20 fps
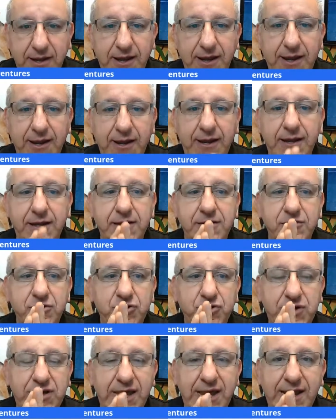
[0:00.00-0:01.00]

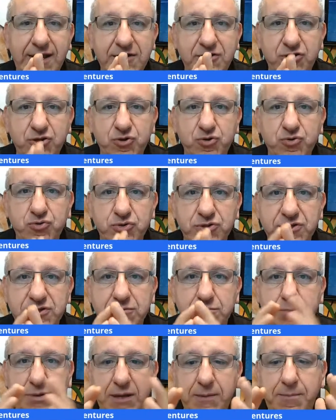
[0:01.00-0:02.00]
You can't use
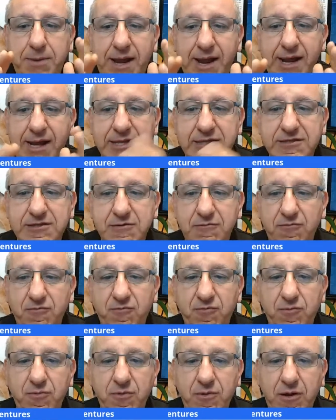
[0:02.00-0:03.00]
pee pads
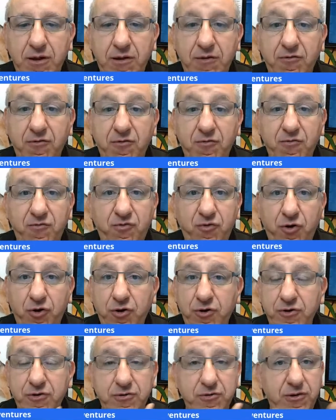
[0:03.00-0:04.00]

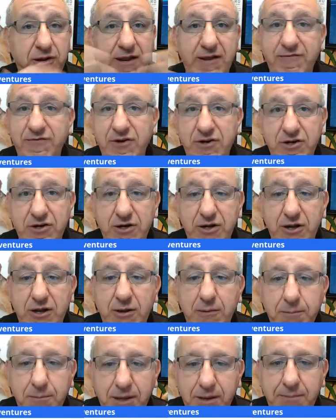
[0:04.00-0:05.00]
forever.
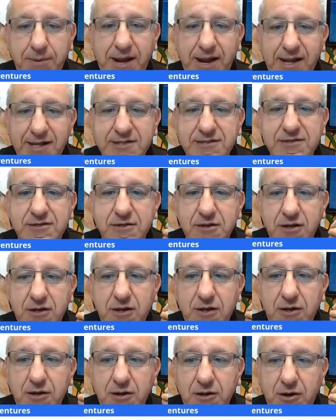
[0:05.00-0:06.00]
Pee pads
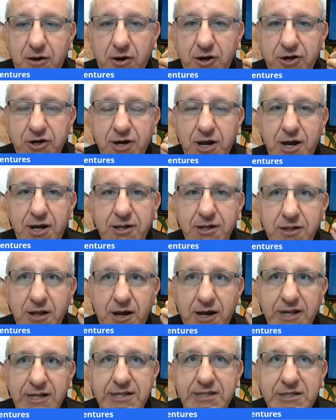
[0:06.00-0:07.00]
are not
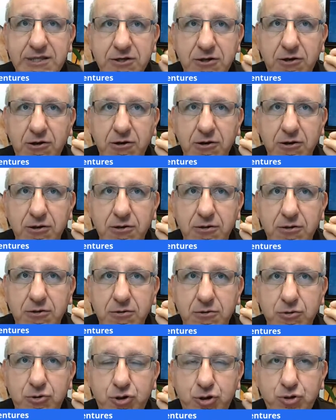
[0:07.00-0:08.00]
ideal
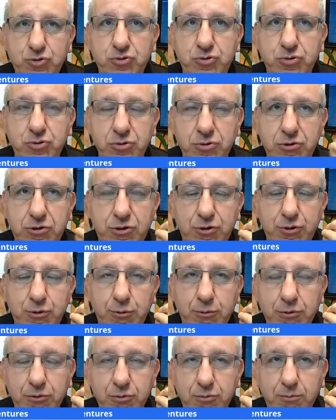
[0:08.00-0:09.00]
tool
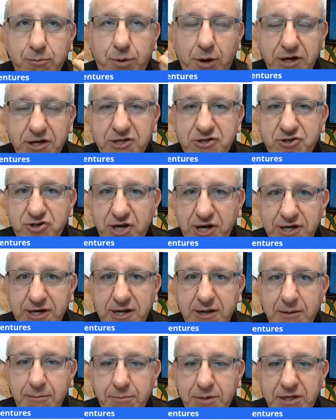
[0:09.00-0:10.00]
to potty train
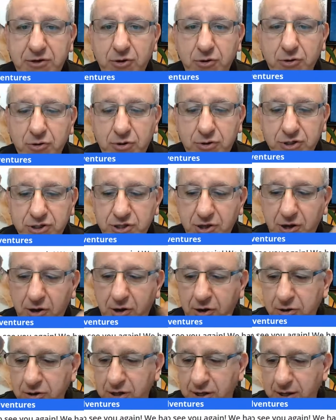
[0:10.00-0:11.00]
a Beagle or a
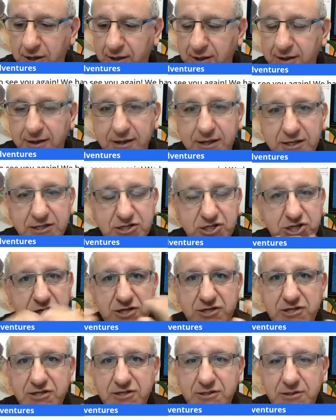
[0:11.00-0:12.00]
dog. It's
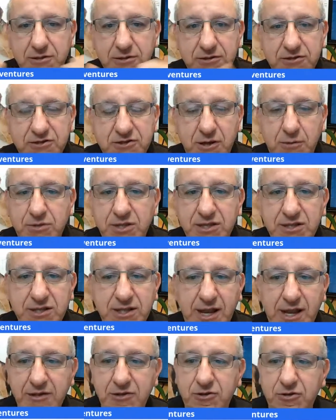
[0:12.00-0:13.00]
just something
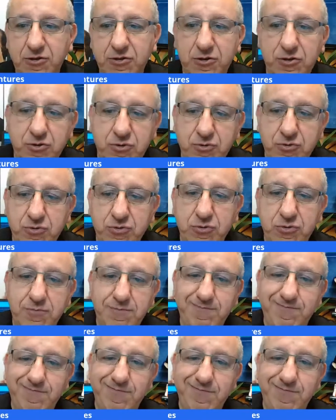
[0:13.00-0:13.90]
that you